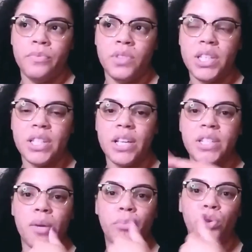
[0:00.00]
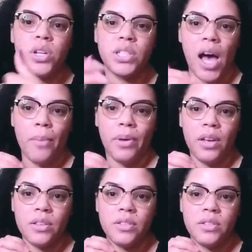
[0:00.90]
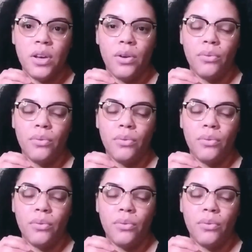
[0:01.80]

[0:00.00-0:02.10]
discussing important topics. So